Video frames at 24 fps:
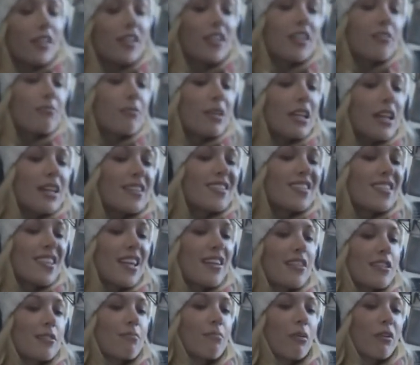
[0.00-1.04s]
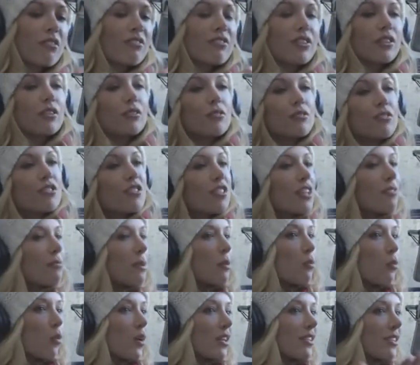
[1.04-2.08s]
give me a cent per view. Just give
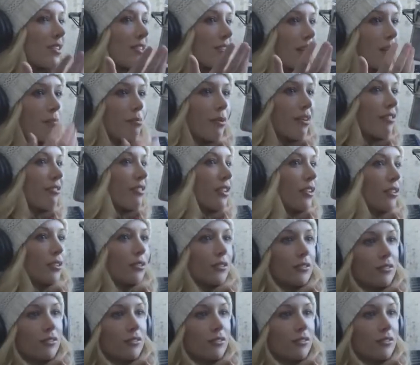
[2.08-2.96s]
me 1 cent per view.